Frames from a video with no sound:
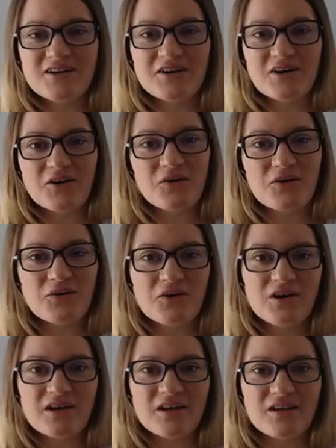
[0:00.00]

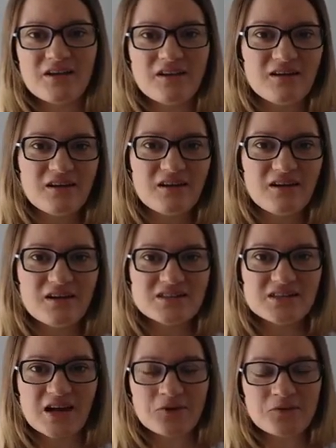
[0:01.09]
go in a
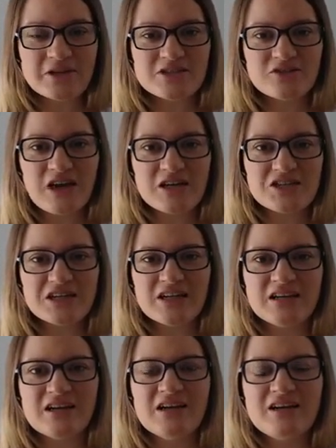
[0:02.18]
sideways
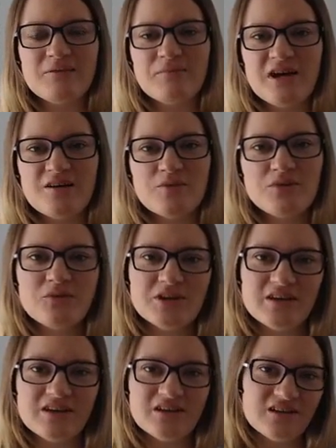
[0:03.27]
direction. Maybe
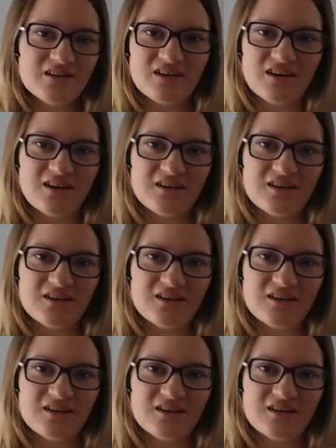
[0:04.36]
we